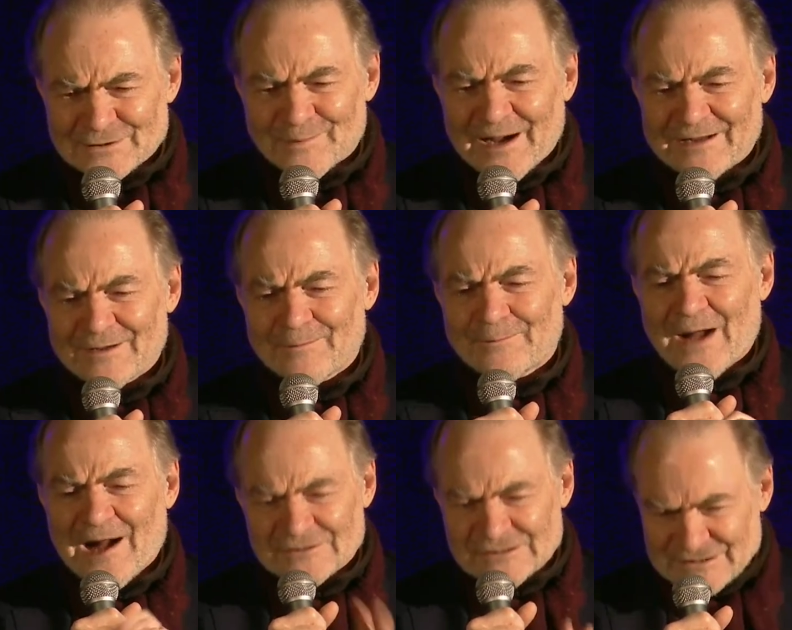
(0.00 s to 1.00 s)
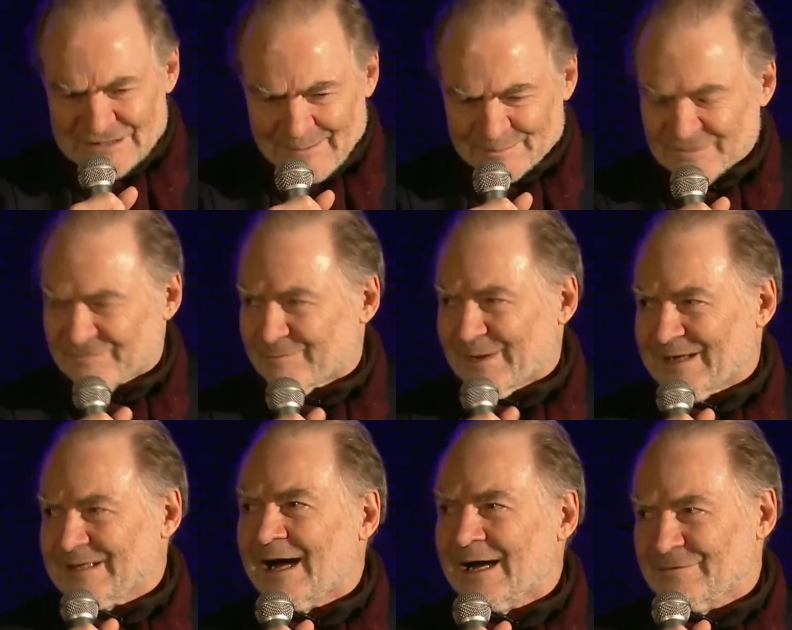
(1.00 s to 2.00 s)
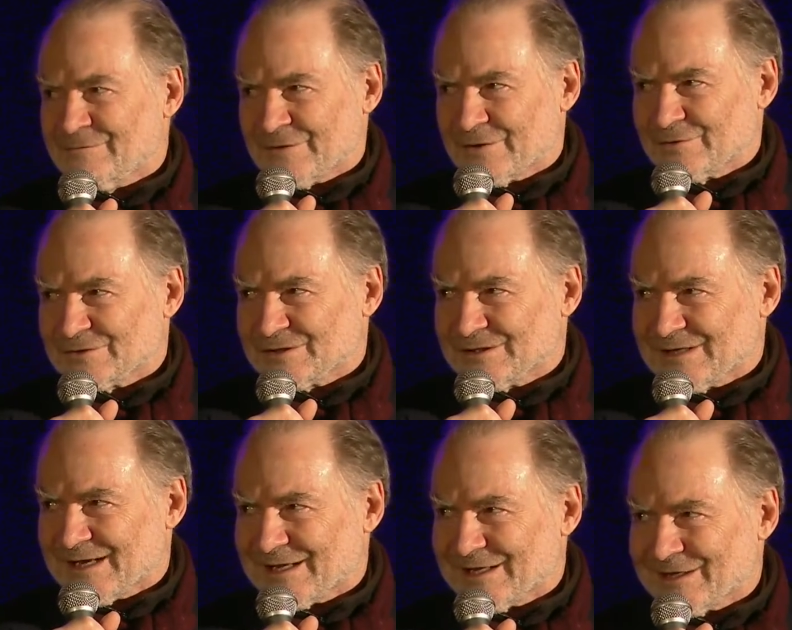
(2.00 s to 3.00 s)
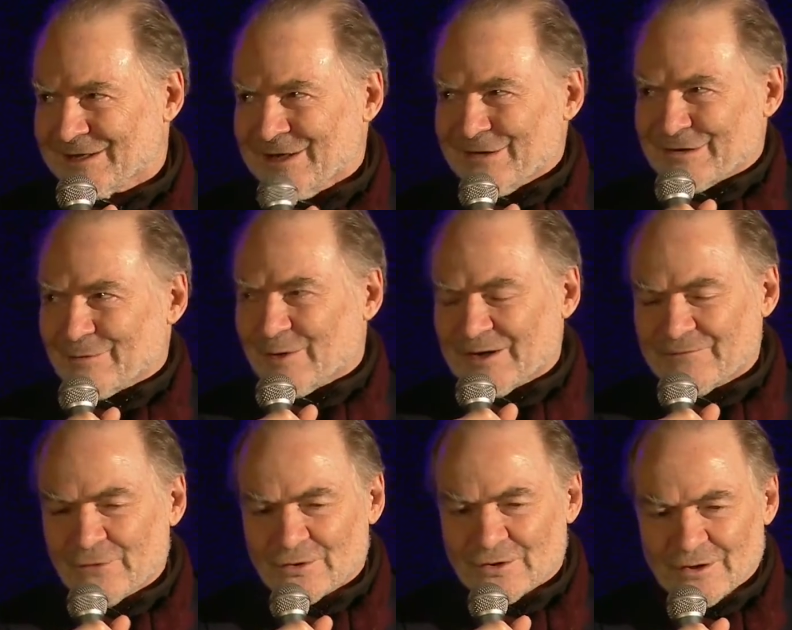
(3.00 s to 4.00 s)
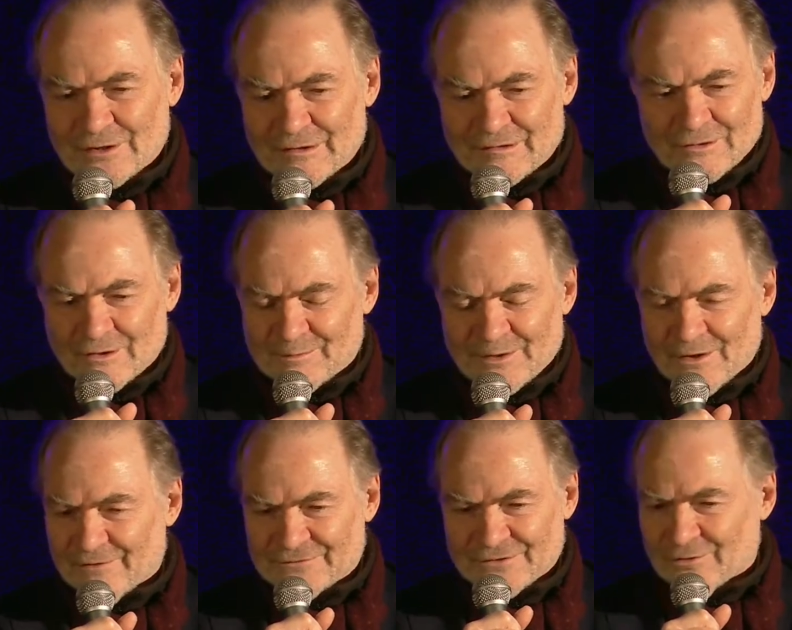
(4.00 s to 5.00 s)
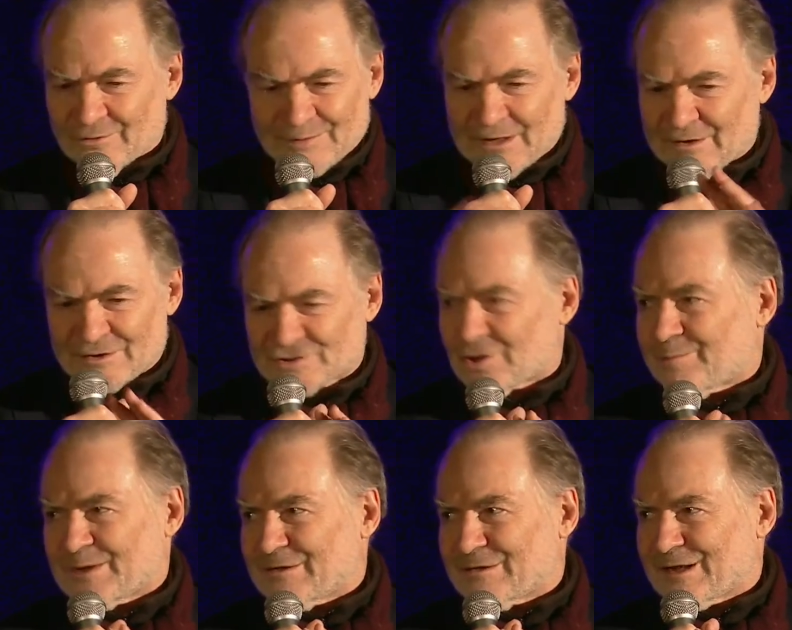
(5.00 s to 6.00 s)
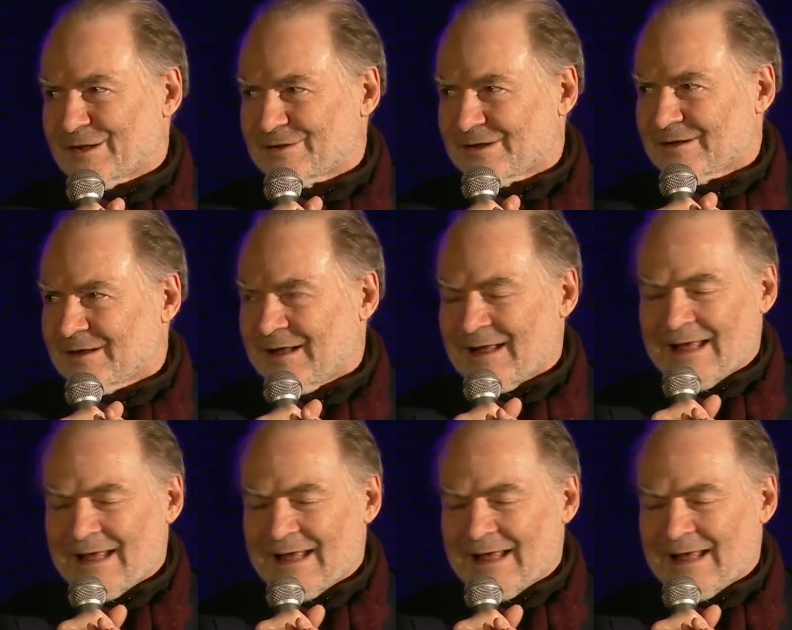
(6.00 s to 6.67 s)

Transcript: buy a power adapter for my iPhone today. So one of your colleagues took me off to your biggest shopping center.